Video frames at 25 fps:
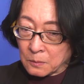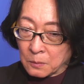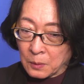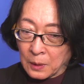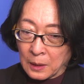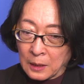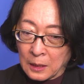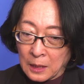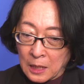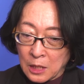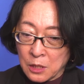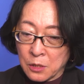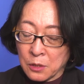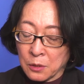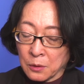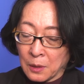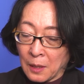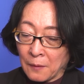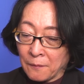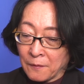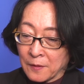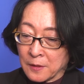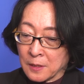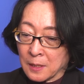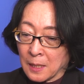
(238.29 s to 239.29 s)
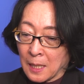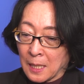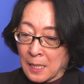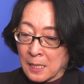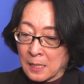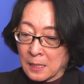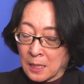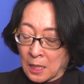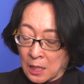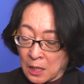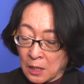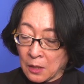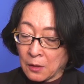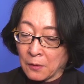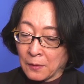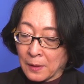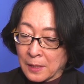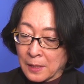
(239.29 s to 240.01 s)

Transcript: need to emphasize here